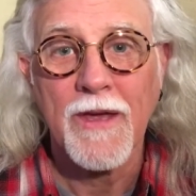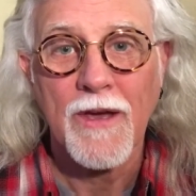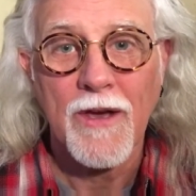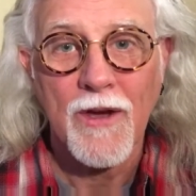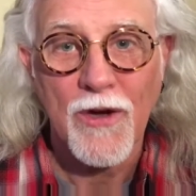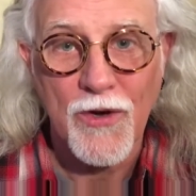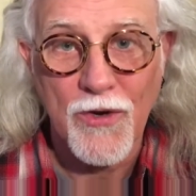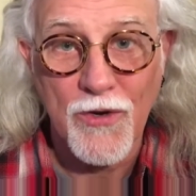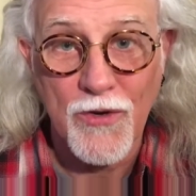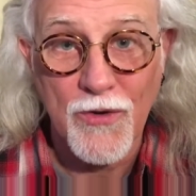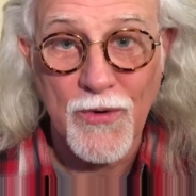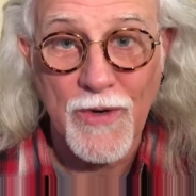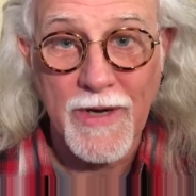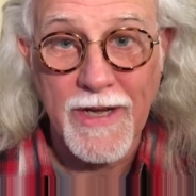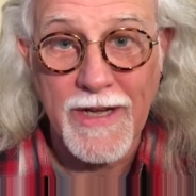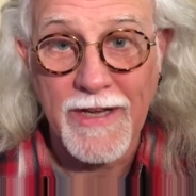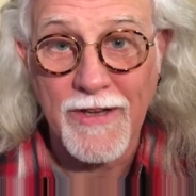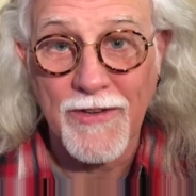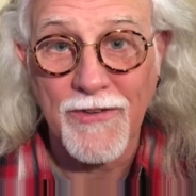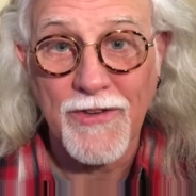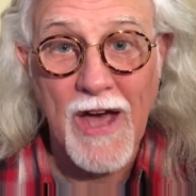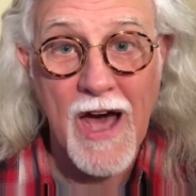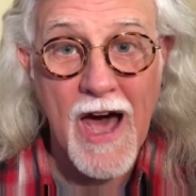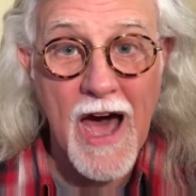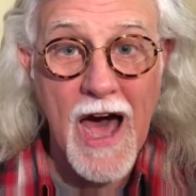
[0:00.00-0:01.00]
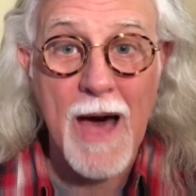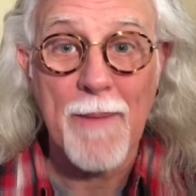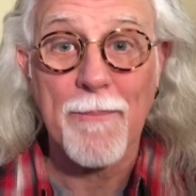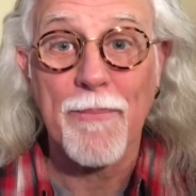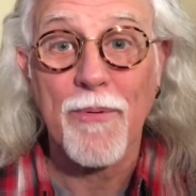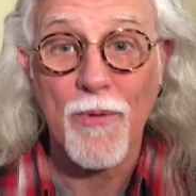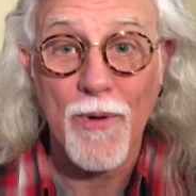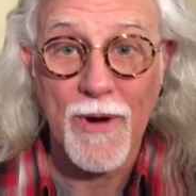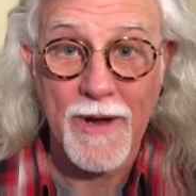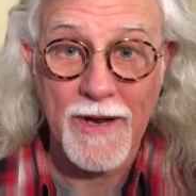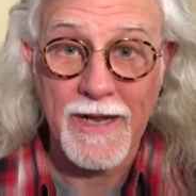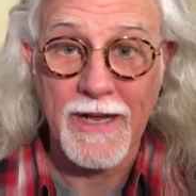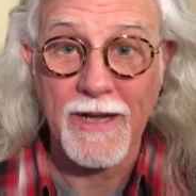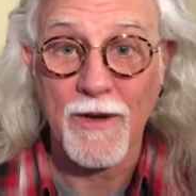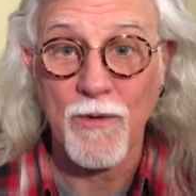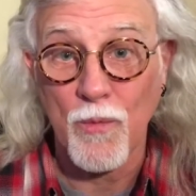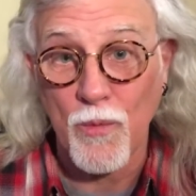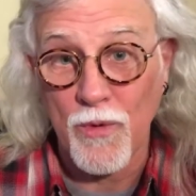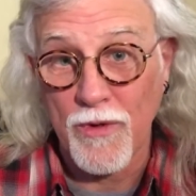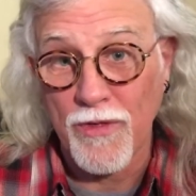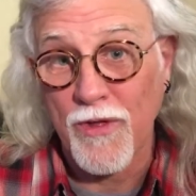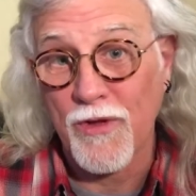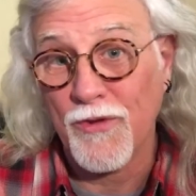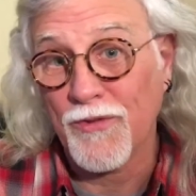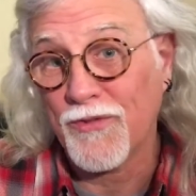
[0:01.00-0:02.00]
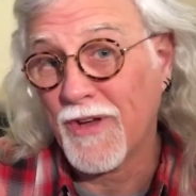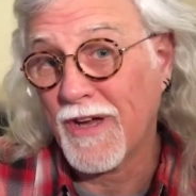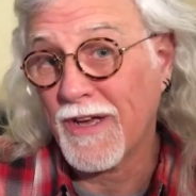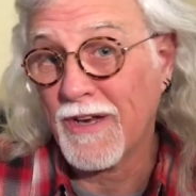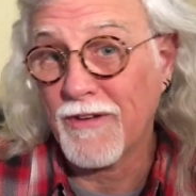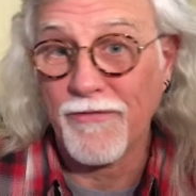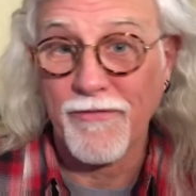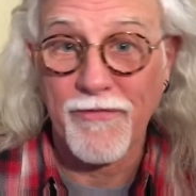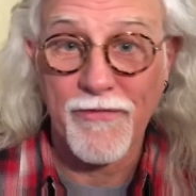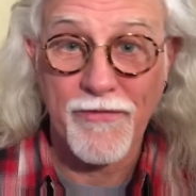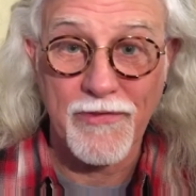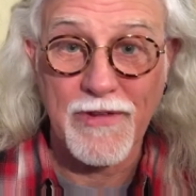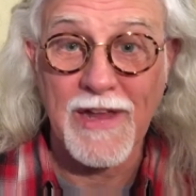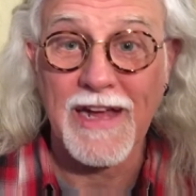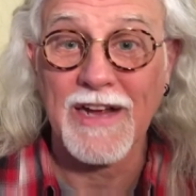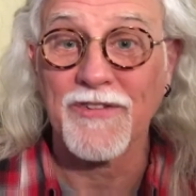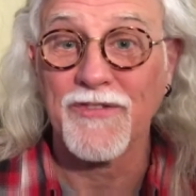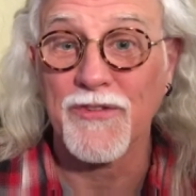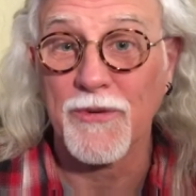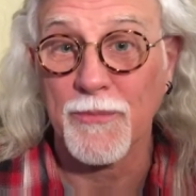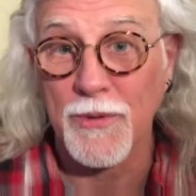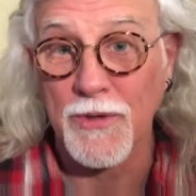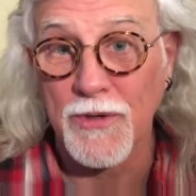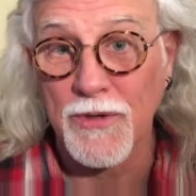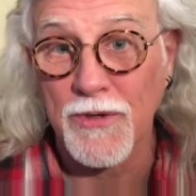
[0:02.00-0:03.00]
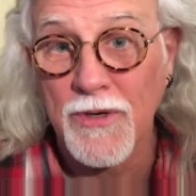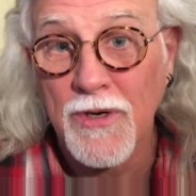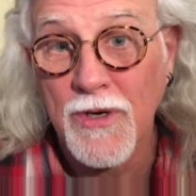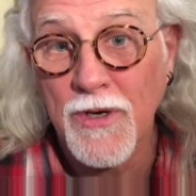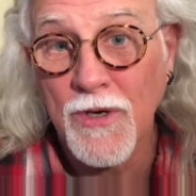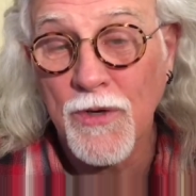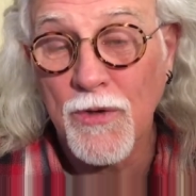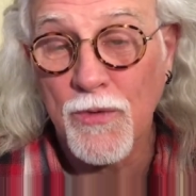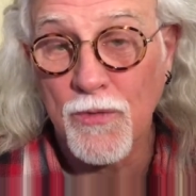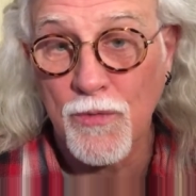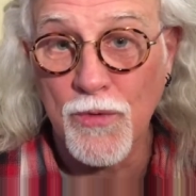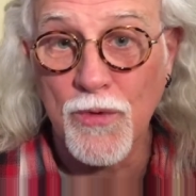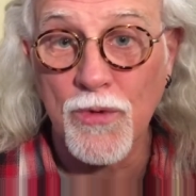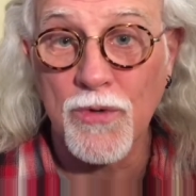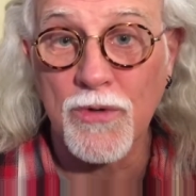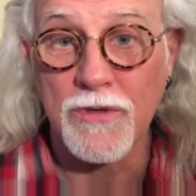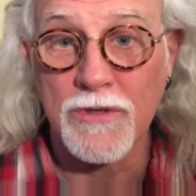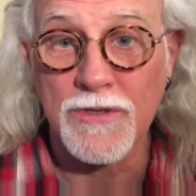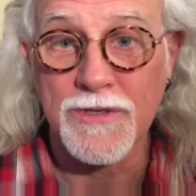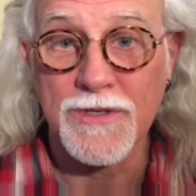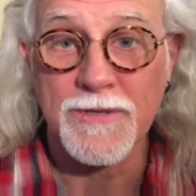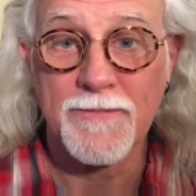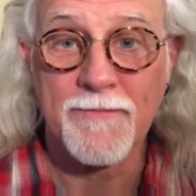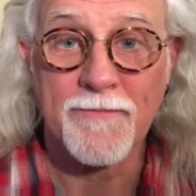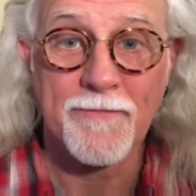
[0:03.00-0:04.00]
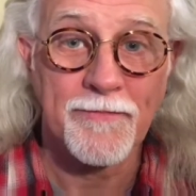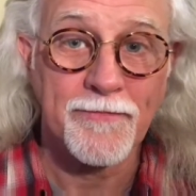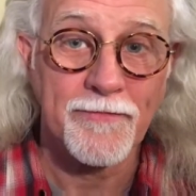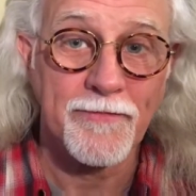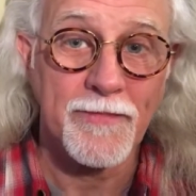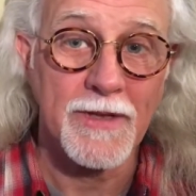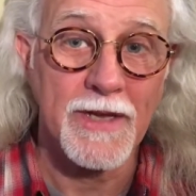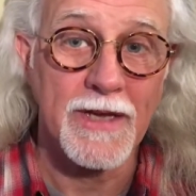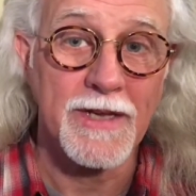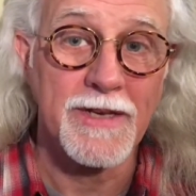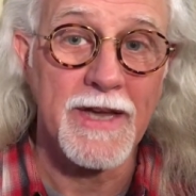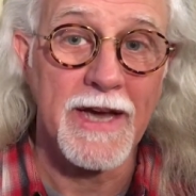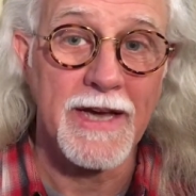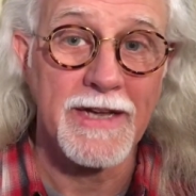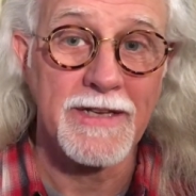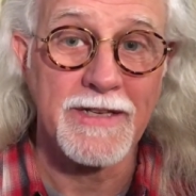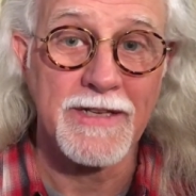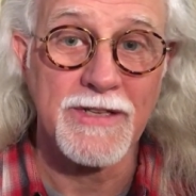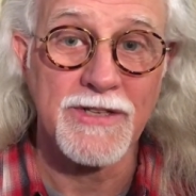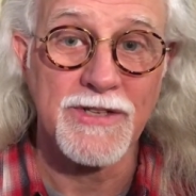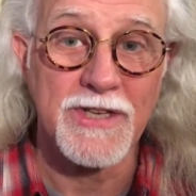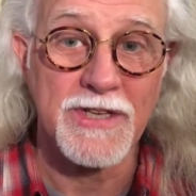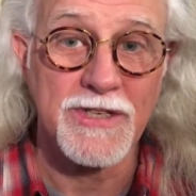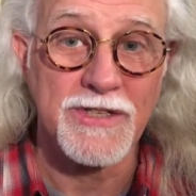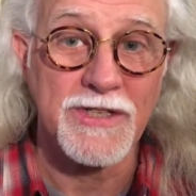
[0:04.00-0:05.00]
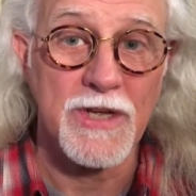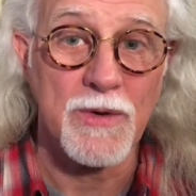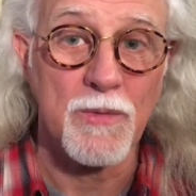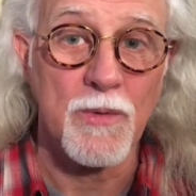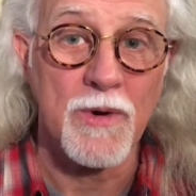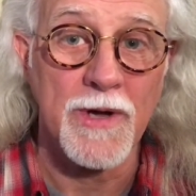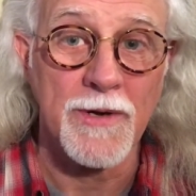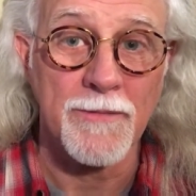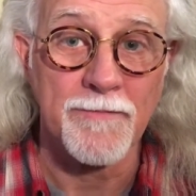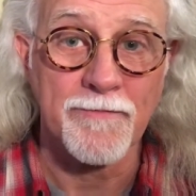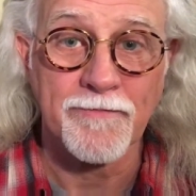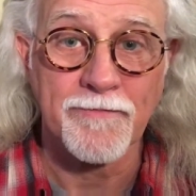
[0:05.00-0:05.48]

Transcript: who is operating with those kind of flexible rules in 1961.